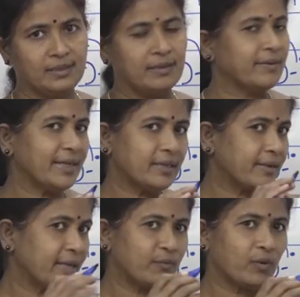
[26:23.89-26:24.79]
Write
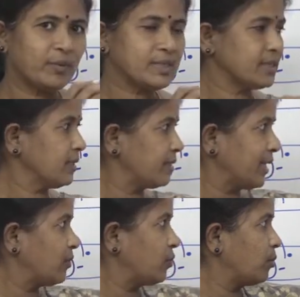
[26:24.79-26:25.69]
right form and see.
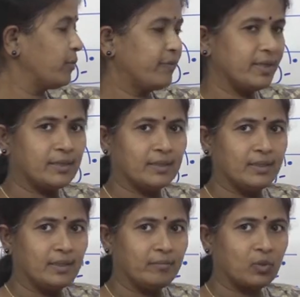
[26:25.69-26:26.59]
Right form of for.
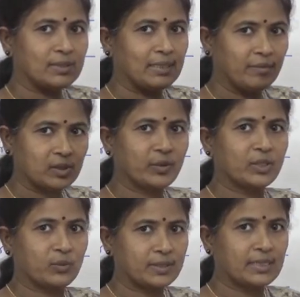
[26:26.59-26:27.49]
Because M is going
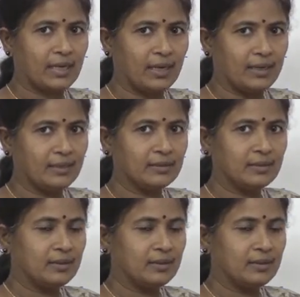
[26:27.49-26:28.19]
towards R.